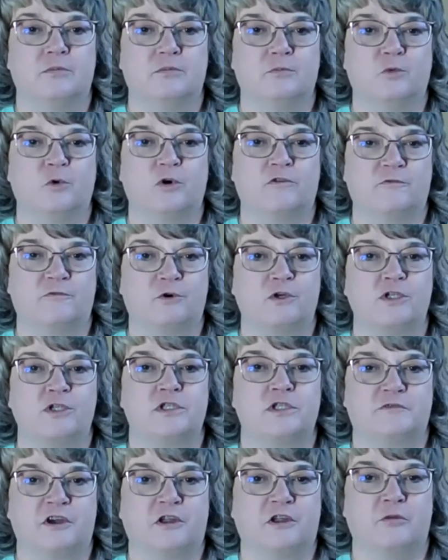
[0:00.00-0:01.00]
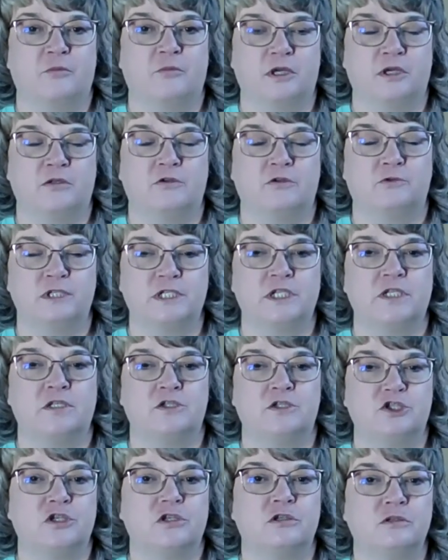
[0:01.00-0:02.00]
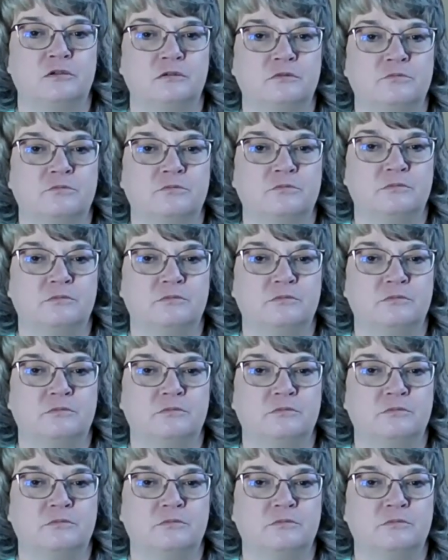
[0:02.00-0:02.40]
workforce development and retention.